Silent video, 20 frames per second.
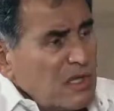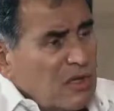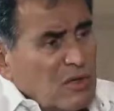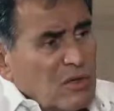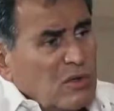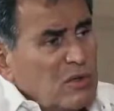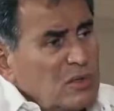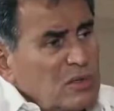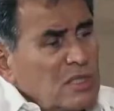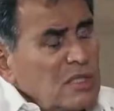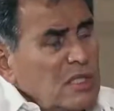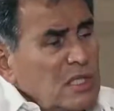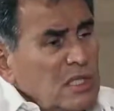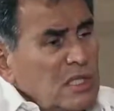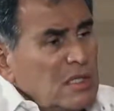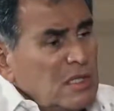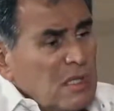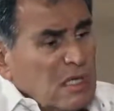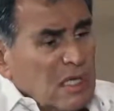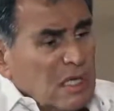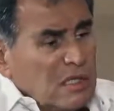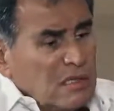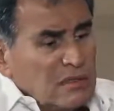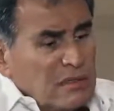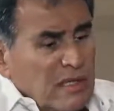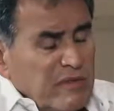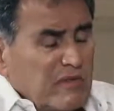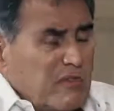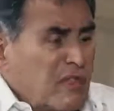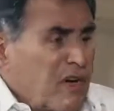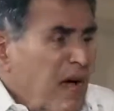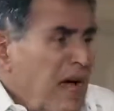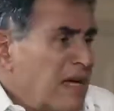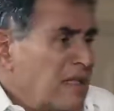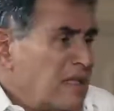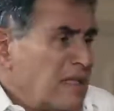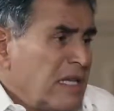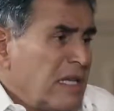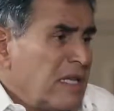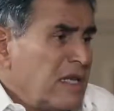a code. They've
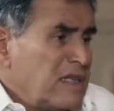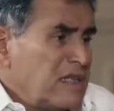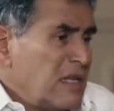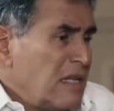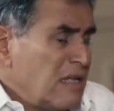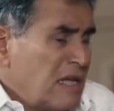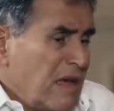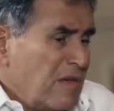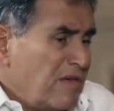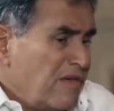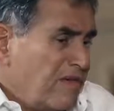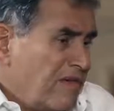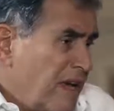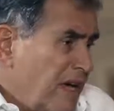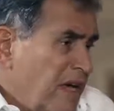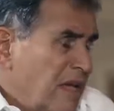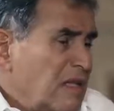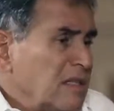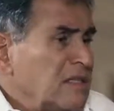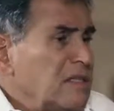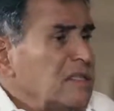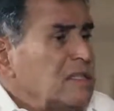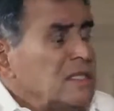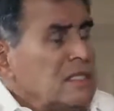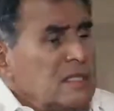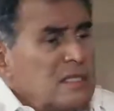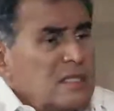tried things that have failed.